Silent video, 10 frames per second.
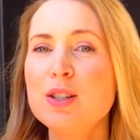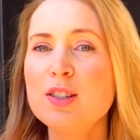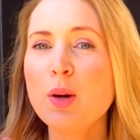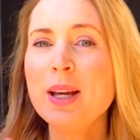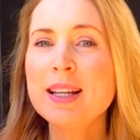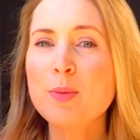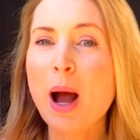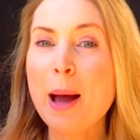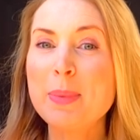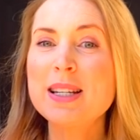So here's what
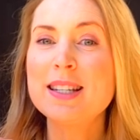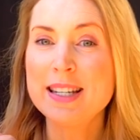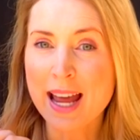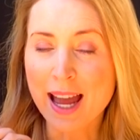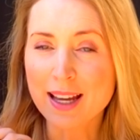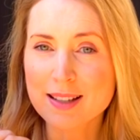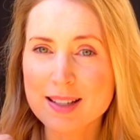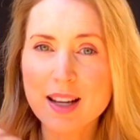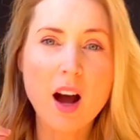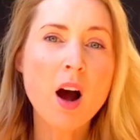happened next.
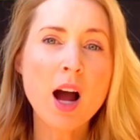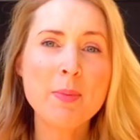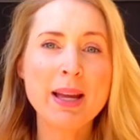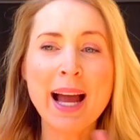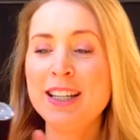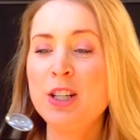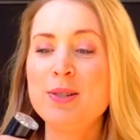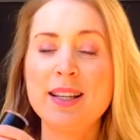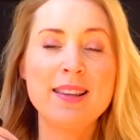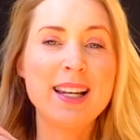I began
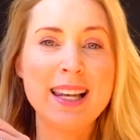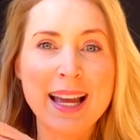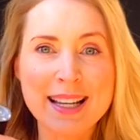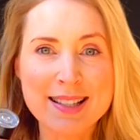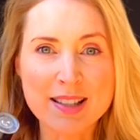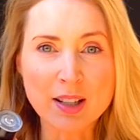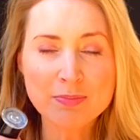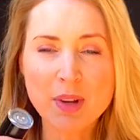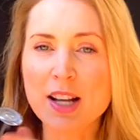using the laser.